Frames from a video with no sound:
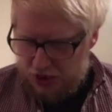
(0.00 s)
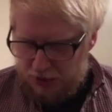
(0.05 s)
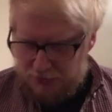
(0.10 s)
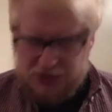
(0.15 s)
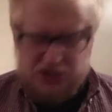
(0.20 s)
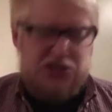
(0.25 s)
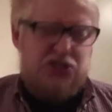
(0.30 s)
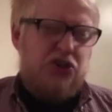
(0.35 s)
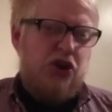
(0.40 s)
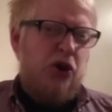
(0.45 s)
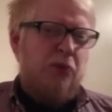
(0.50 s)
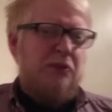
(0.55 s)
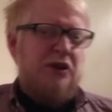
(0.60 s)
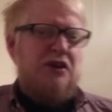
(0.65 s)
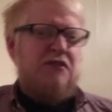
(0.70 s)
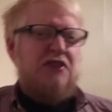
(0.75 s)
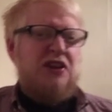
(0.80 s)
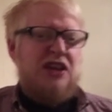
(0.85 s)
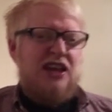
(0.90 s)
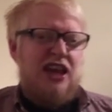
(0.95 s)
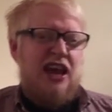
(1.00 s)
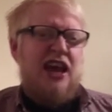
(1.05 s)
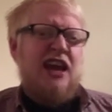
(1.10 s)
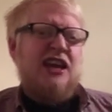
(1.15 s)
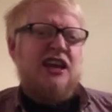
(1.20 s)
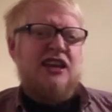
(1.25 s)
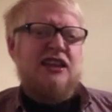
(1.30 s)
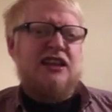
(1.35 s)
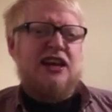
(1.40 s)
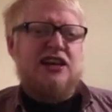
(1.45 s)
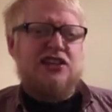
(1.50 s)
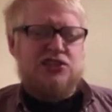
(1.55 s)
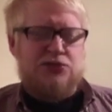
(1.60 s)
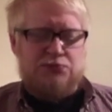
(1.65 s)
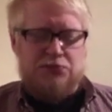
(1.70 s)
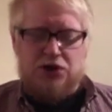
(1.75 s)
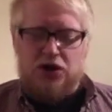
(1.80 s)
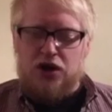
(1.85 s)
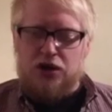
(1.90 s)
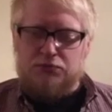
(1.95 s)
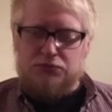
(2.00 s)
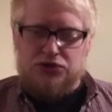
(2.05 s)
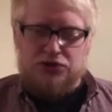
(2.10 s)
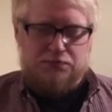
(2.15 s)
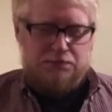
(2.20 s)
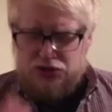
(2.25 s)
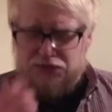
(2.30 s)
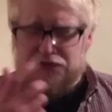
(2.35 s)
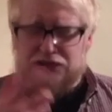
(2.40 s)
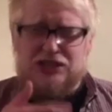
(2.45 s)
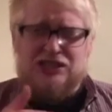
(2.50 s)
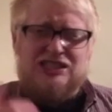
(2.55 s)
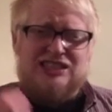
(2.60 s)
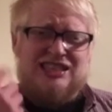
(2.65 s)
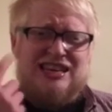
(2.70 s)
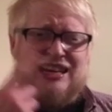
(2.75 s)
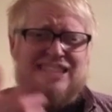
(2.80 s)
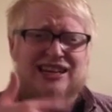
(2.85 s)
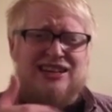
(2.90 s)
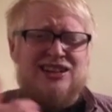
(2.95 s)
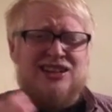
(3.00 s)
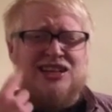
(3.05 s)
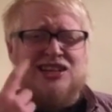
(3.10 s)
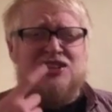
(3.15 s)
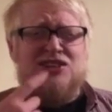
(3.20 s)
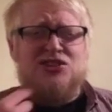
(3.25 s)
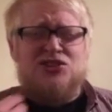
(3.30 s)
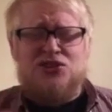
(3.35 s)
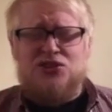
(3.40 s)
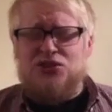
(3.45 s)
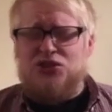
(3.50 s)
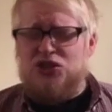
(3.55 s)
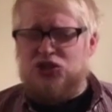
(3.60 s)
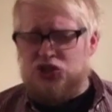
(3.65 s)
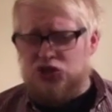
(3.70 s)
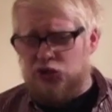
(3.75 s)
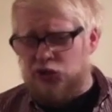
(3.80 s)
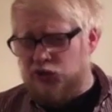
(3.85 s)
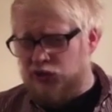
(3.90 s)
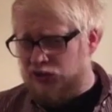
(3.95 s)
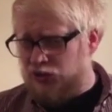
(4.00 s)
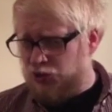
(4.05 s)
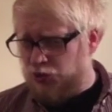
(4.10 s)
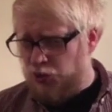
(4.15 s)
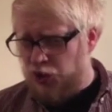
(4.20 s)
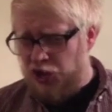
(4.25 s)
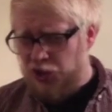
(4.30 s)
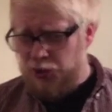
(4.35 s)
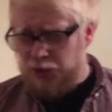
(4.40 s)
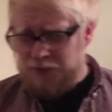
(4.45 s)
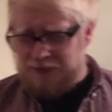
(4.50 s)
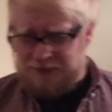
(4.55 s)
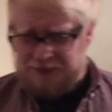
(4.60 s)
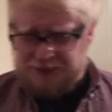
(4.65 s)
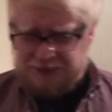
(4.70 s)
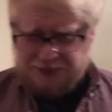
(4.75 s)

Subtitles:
but it's got a bit of a kick in that department. Lovely tingliness on your tongue as well.